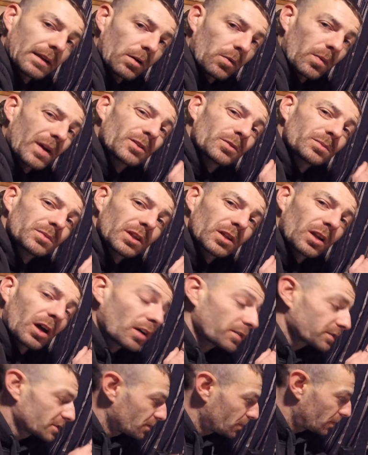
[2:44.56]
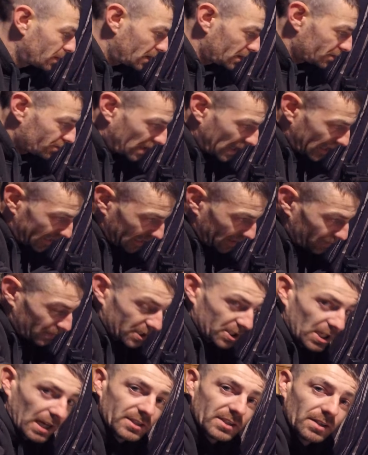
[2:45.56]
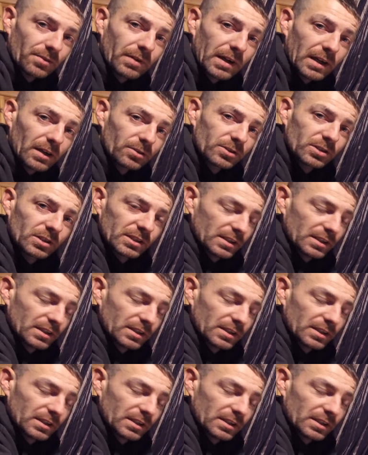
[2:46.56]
Now I went up the loft to try and get my chassis rails,